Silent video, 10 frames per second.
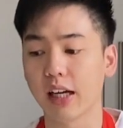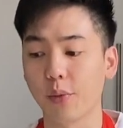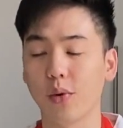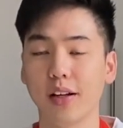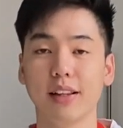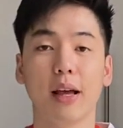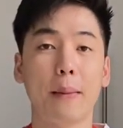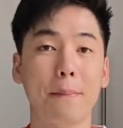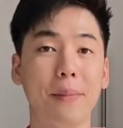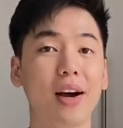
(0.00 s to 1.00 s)
I want
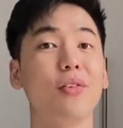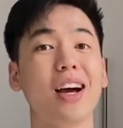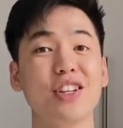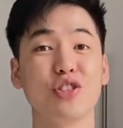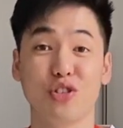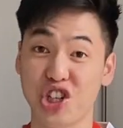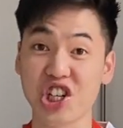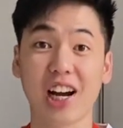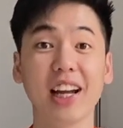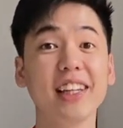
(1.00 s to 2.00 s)
my rice to shine.